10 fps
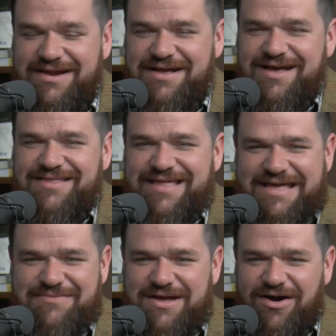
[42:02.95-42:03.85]
and they
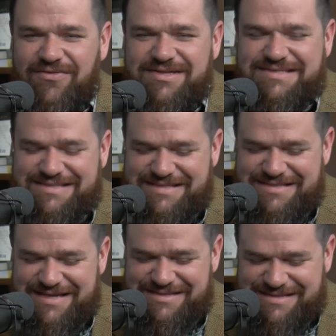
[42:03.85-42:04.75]
give me all these
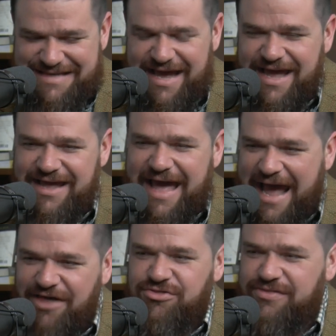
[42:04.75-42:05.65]
these dang
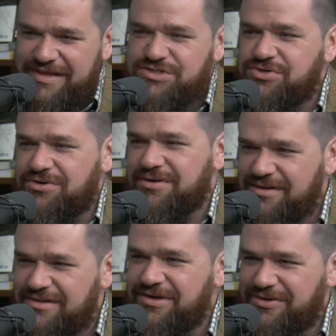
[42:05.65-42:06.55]
athleisure
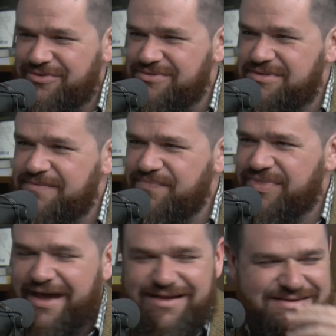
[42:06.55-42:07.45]
clothes. Oh,
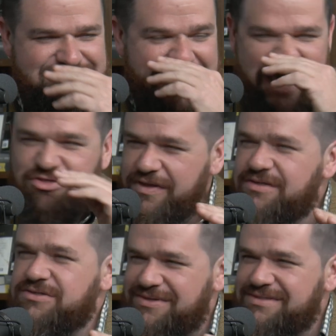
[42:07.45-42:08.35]
yeah. Like this
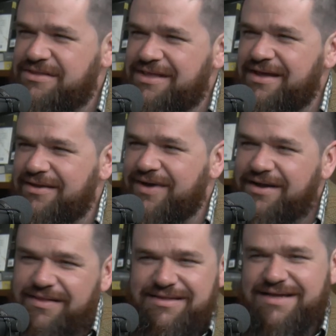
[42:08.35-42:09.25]
athleisure is the thing,
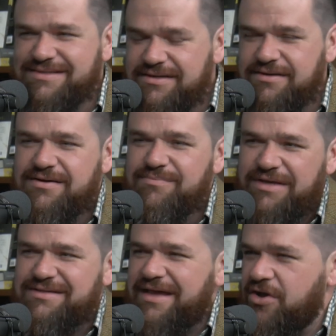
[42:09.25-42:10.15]
right? Like that's the
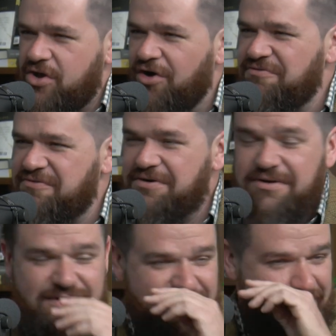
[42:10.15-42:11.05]
basically like a golfer.
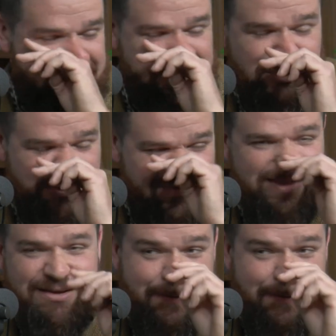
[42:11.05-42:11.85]
So are you